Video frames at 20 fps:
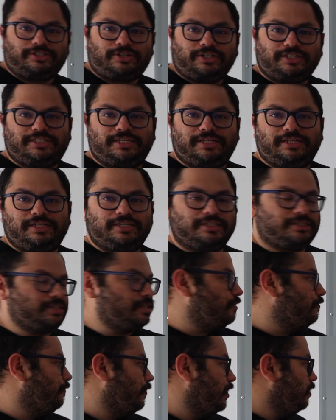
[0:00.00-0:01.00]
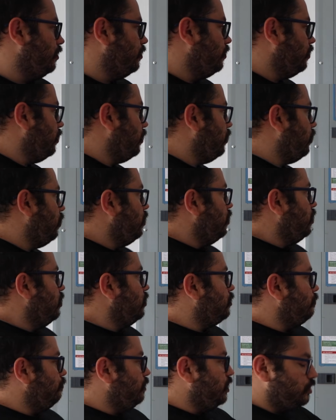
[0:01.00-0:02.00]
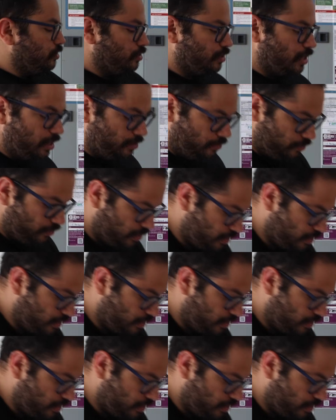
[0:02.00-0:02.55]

trusty stud finder there to make sure I don't